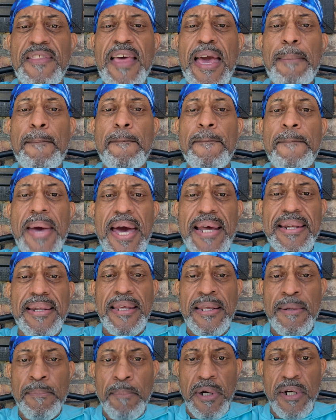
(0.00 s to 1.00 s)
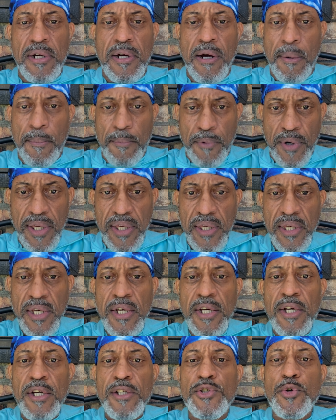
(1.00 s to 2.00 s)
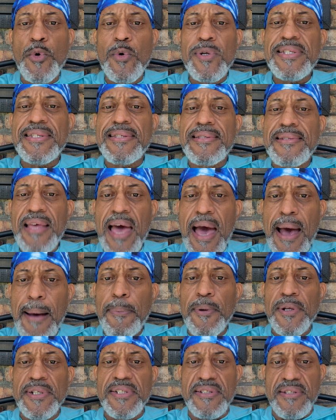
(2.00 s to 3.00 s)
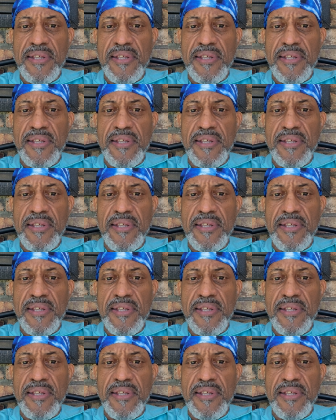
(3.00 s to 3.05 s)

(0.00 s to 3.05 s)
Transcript: they met in Montgomery to establish